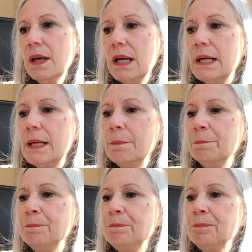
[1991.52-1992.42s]

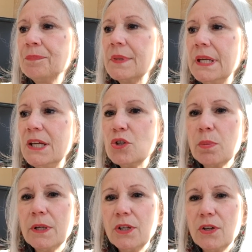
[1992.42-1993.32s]
Um, each
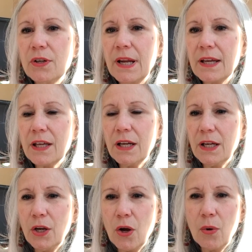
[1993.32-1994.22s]
one you're not going to
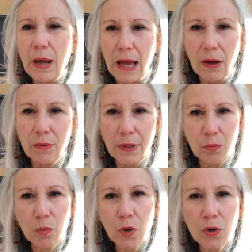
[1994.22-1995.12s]
know how it
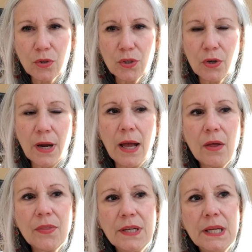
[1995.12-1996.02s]
works or how
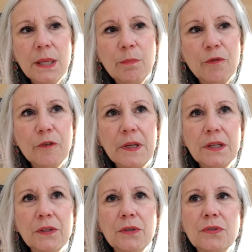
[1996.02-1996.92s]
the nib
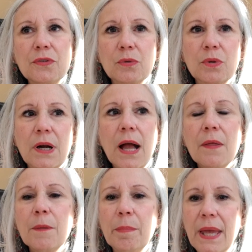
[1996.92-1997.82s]
feels or how
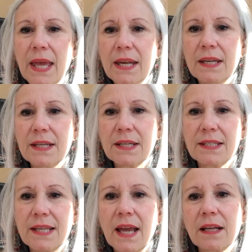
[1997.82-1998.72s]
the pen
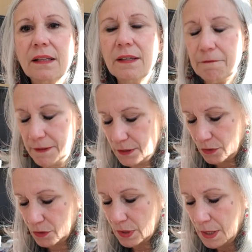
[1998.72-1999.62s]
exactly
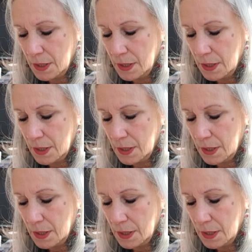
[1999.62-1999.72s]
feels.